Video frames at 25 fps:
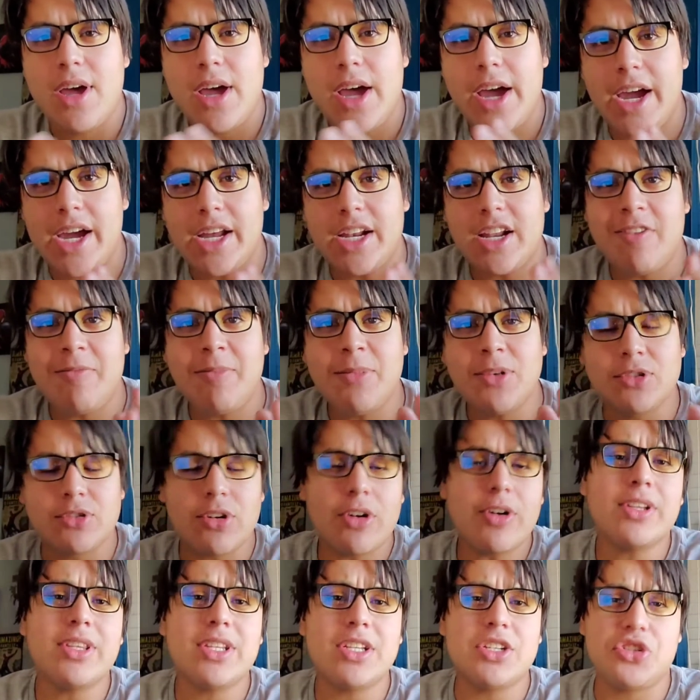And I've been
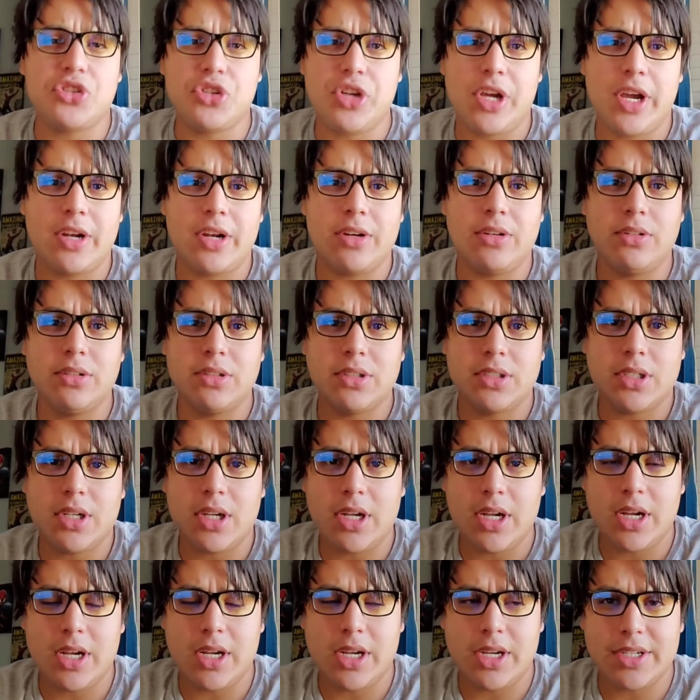growing these channels.
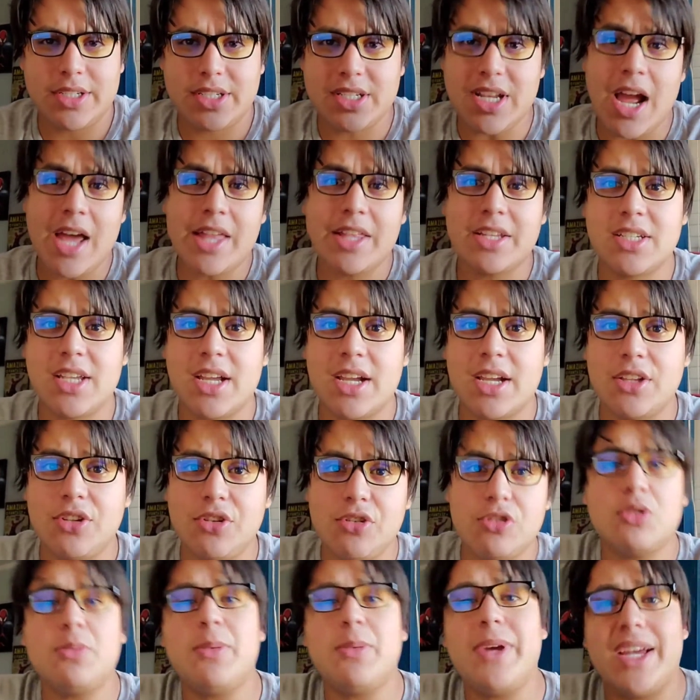Siah the Second
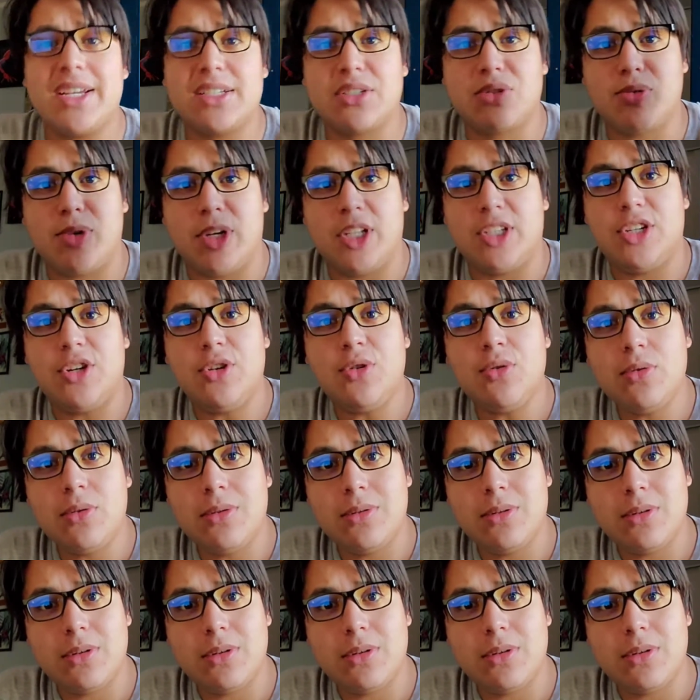used to be S22.